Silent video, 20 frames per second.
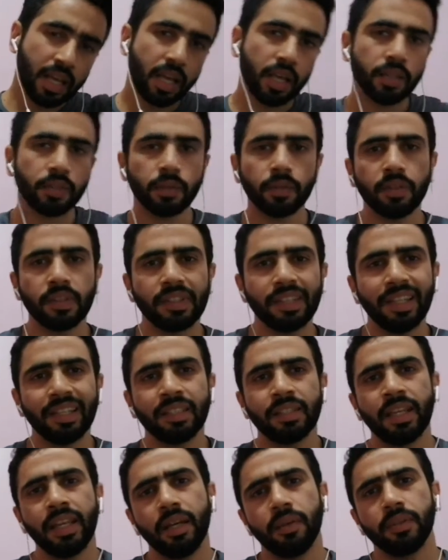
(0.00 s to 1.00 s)
So that's
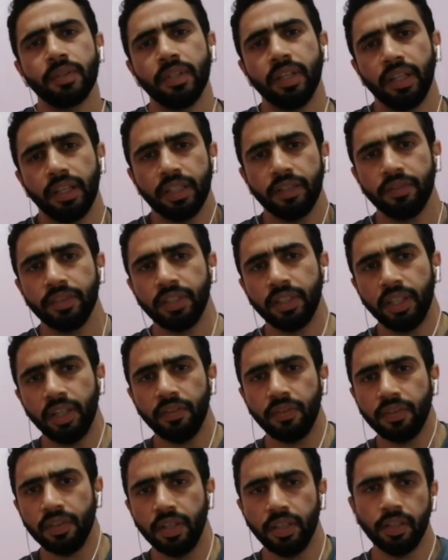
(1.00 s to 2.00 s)
how the activity
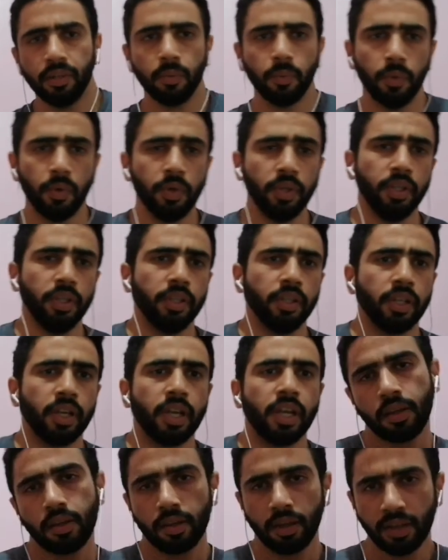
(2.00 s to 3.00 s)
lifecycle working.
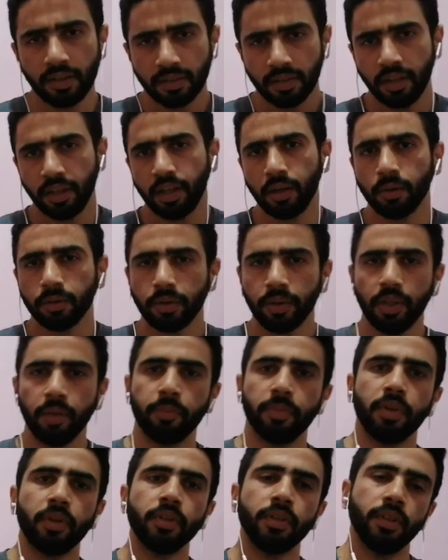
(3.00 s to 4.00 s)
The last thing I'll talk
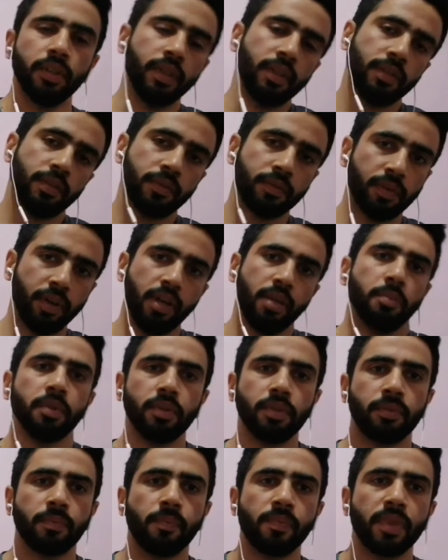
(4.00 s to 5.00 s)
about is
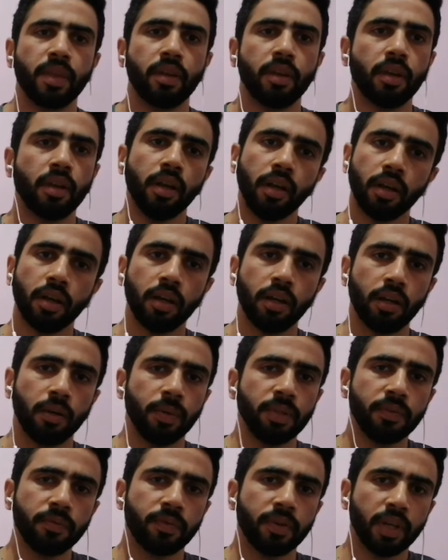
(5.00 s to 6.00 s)
Fragments.
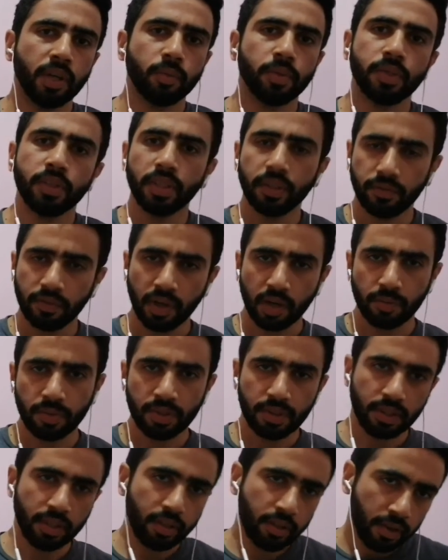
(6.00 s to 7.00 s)
What's Fragments?
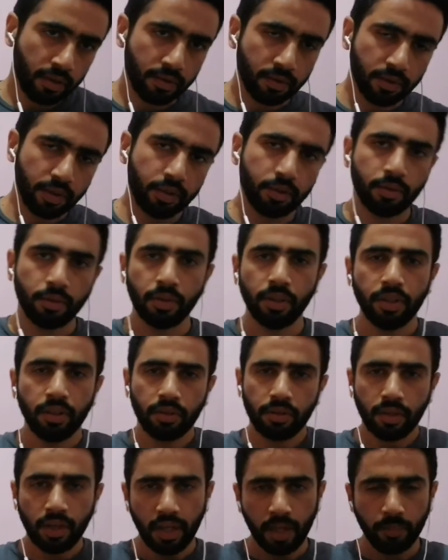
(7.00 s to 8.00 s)
Fragments is another Android
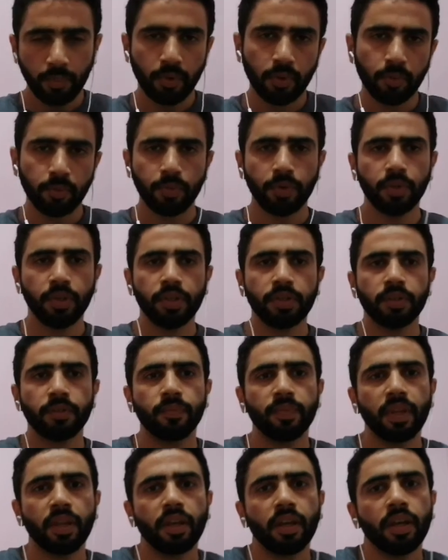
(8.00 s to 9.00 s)
app
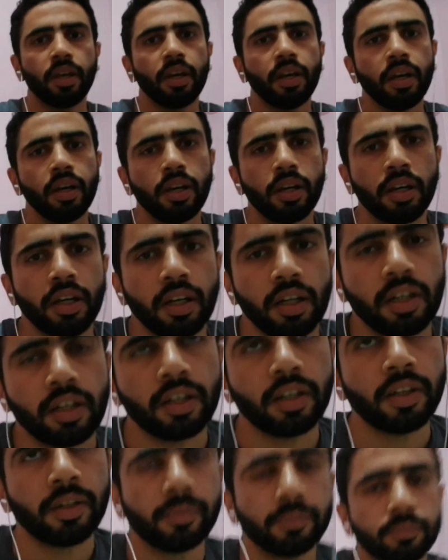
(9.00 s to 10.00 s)
components
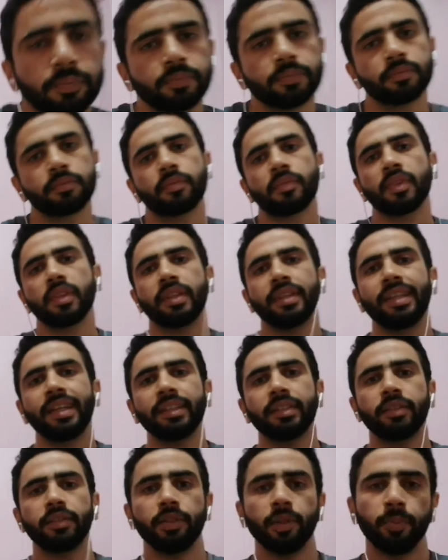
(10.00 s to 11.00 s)

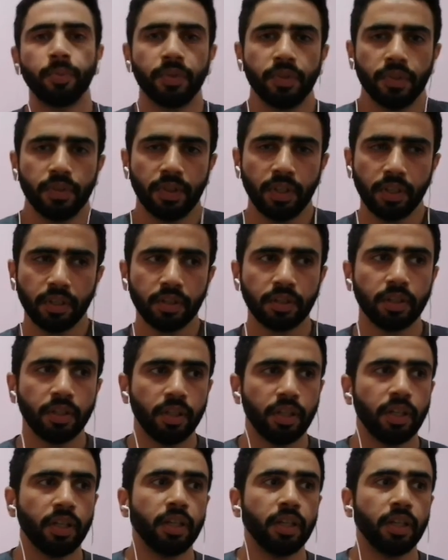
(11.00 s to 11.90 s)
that represent